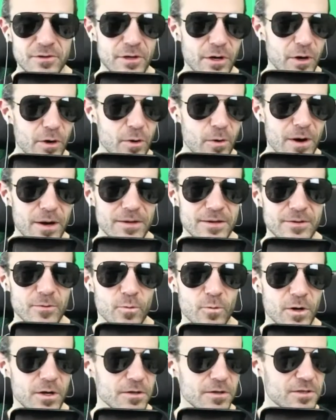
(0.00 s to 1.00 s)
know
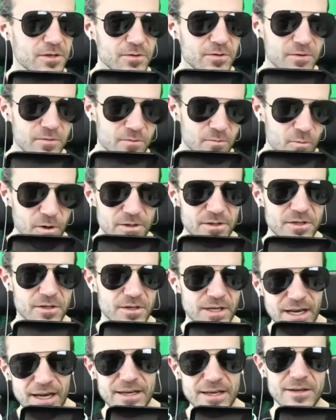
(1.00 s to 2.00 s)
what to
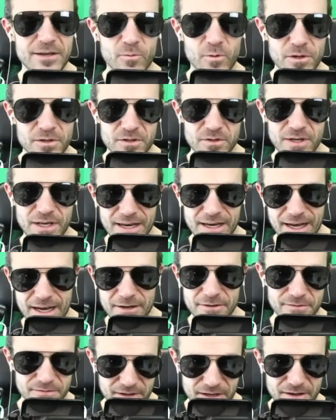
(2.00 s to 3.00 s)
get and what to get out
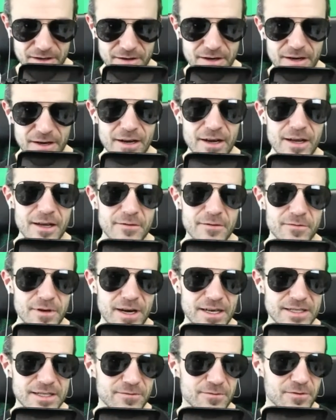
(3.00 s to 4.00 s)
of there if you
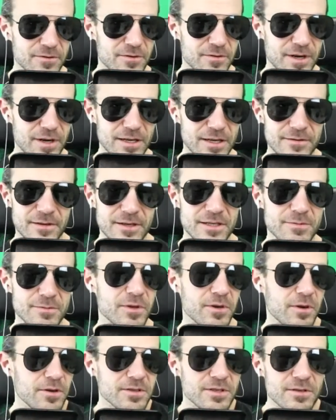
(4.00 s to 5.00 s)
ask for the right things.
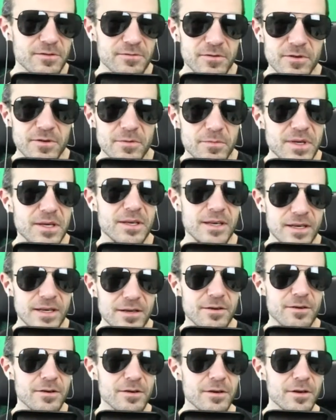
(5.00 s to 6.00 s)
But also for a
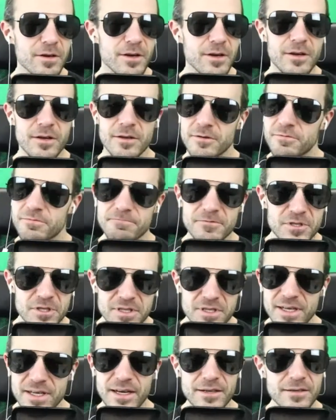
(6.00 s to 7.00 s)
beginner, you
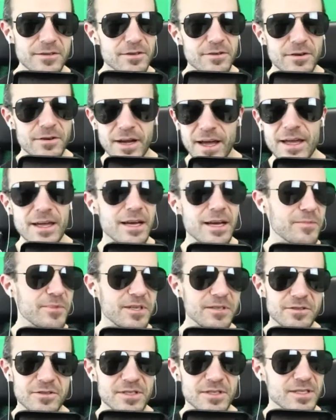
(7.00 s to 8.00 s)
just enter, hey, I'm
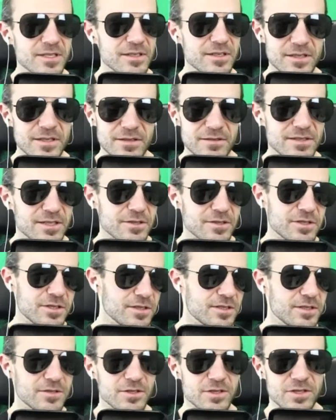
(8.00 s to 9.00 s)
interested in such
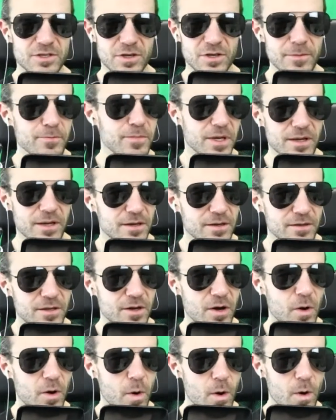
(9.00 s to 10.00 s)
and such topic.
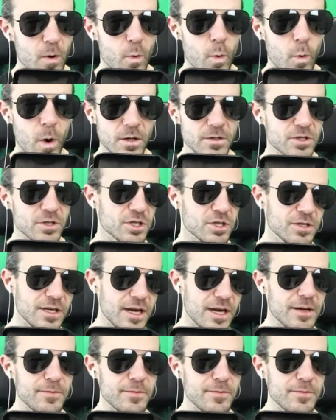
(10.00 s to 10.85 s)
What should I